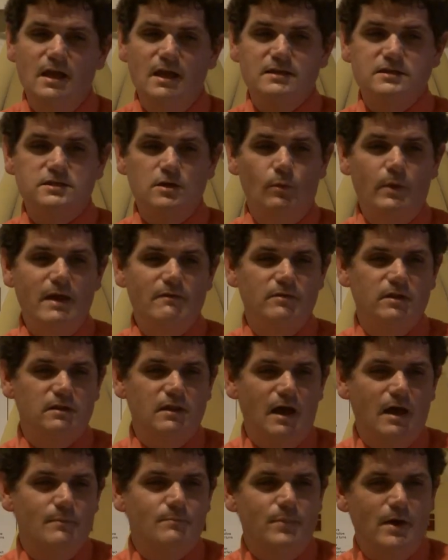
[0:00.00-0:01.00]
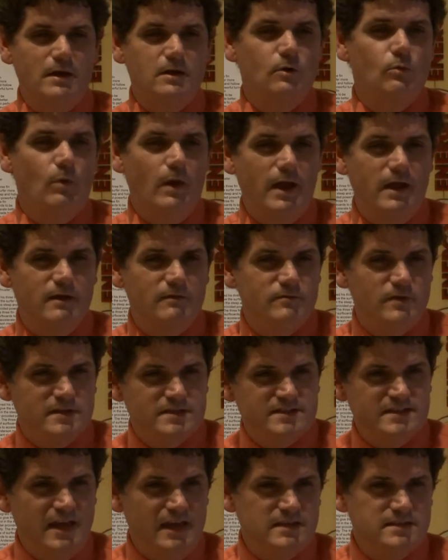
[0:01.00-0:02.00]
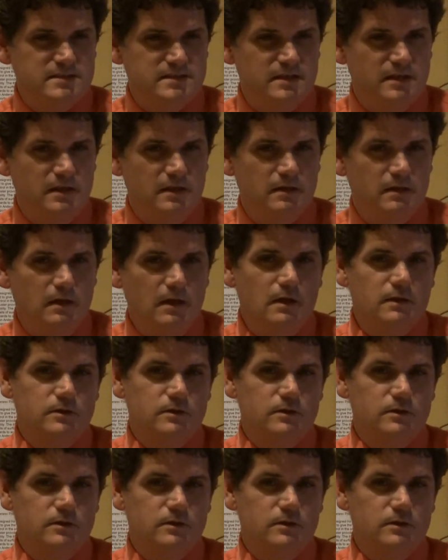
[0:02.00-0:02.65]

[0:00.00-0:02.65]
And so we have a lot better way of assessing